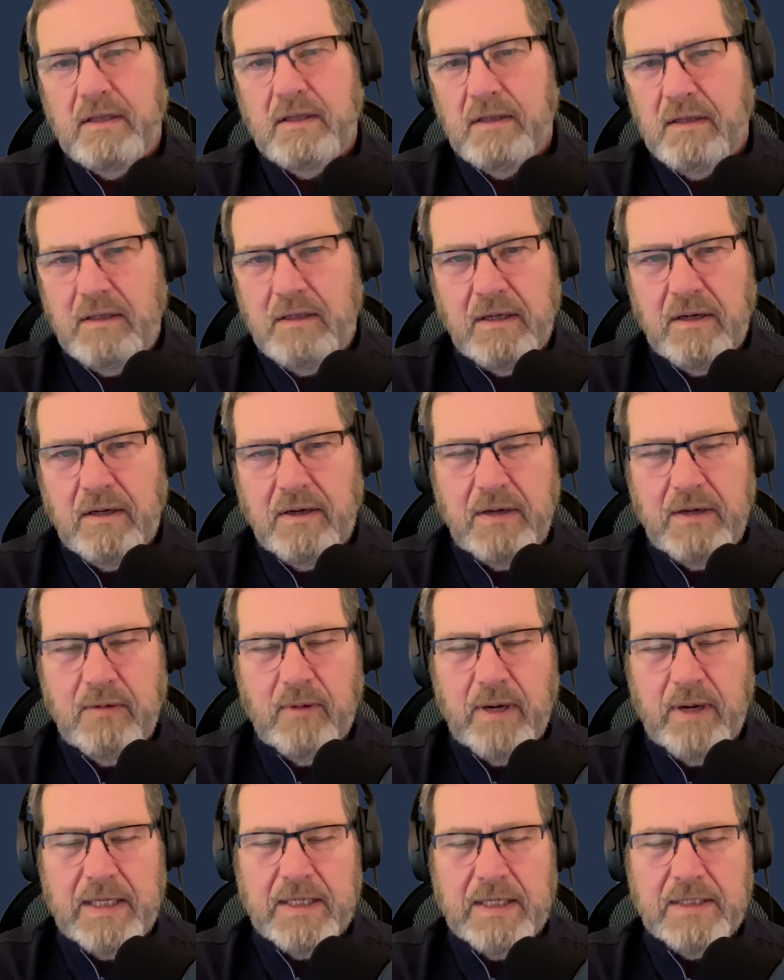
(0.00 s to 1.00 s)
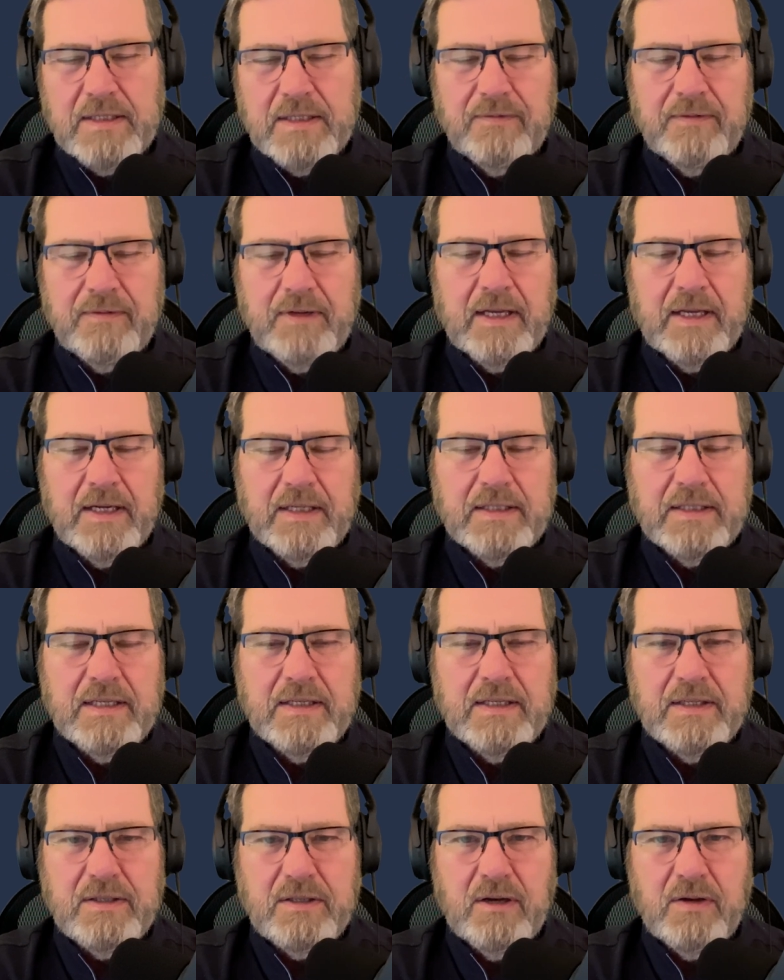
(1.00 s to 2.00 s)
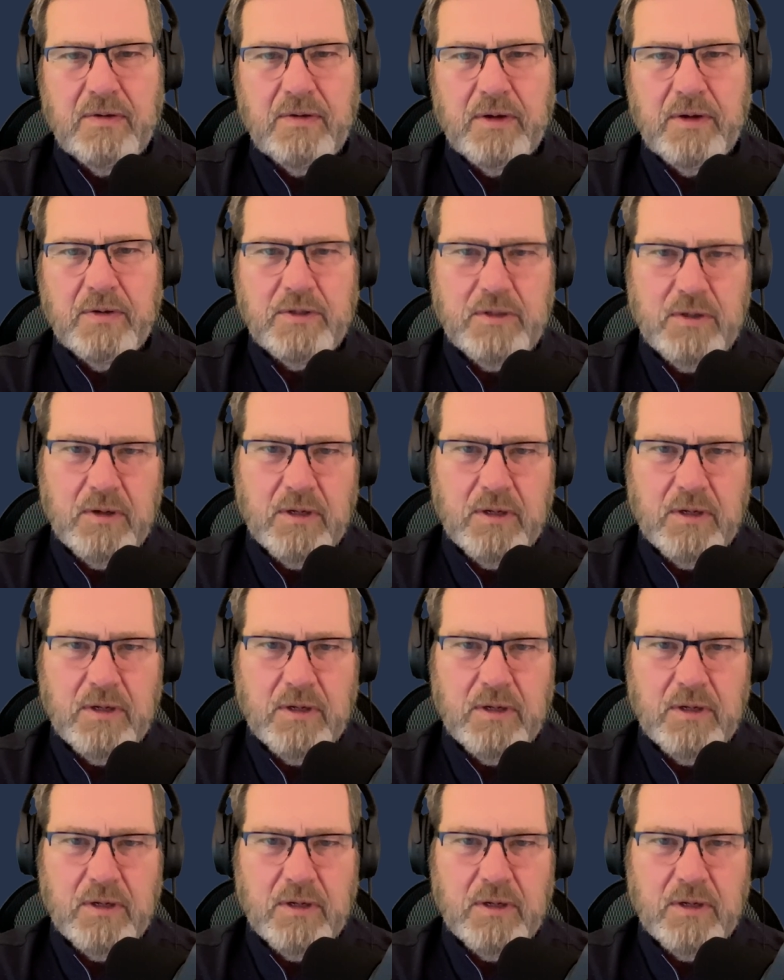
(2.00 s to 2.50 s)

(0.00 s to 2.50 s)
you don't need to write that stuff down. It's in the show notes.